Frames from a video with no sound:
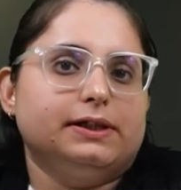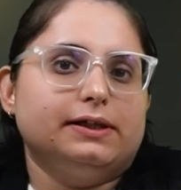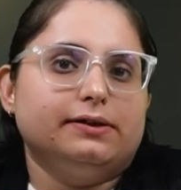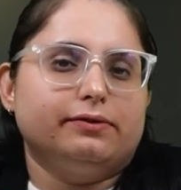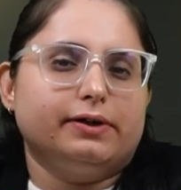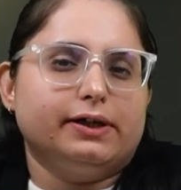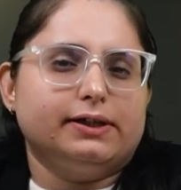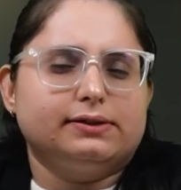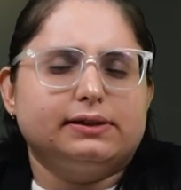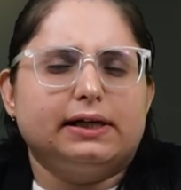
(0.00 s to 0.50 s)
and
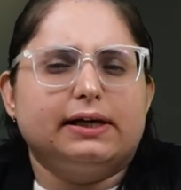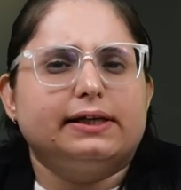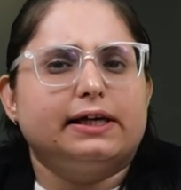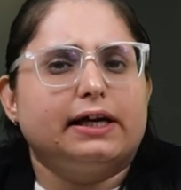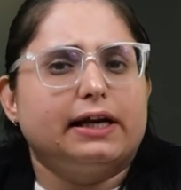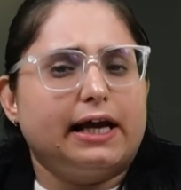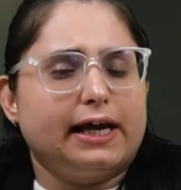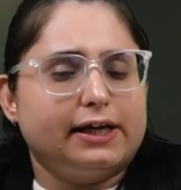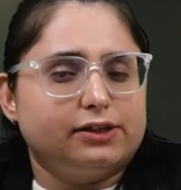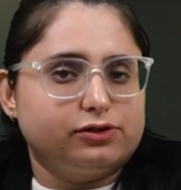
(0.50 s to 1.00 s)
tricks that
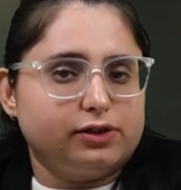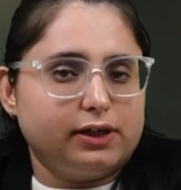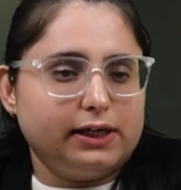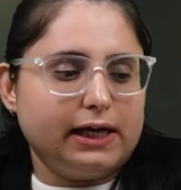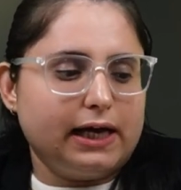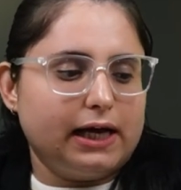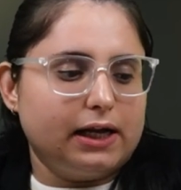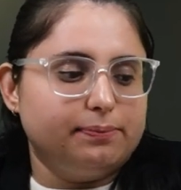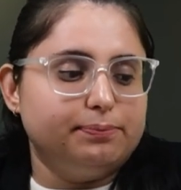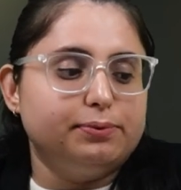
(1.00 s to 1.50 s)
can
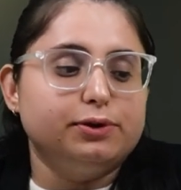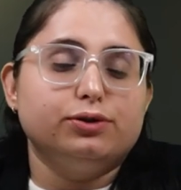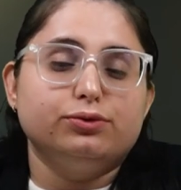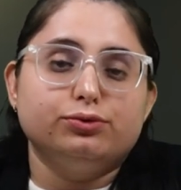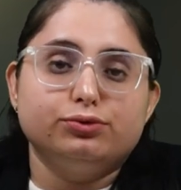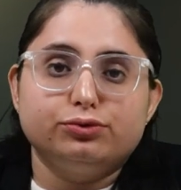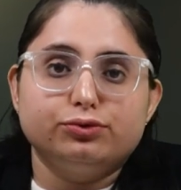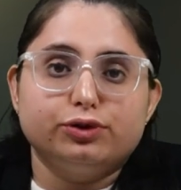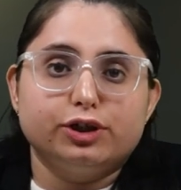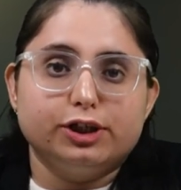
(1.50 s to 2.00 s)
actually help you
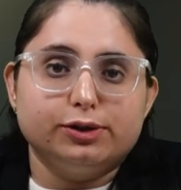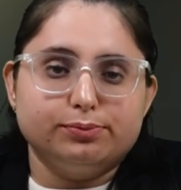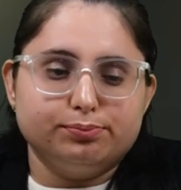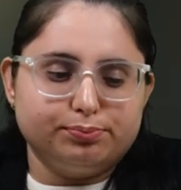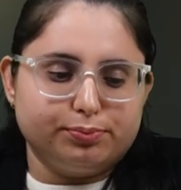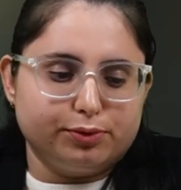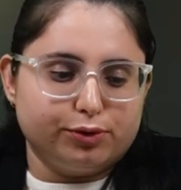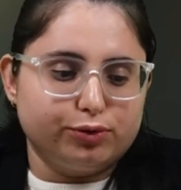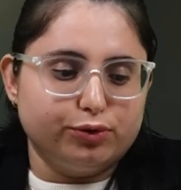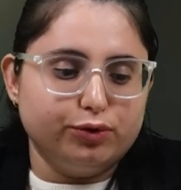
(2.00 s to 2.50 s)
to
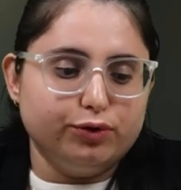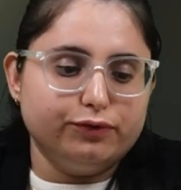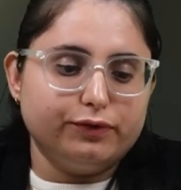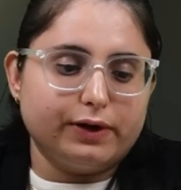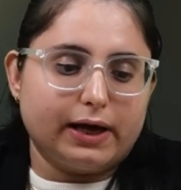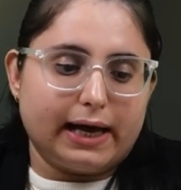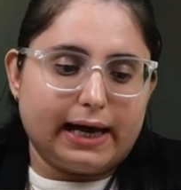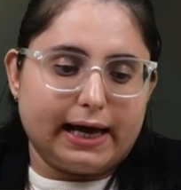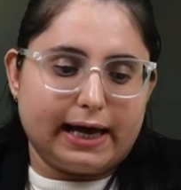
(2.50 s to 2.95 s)
improve.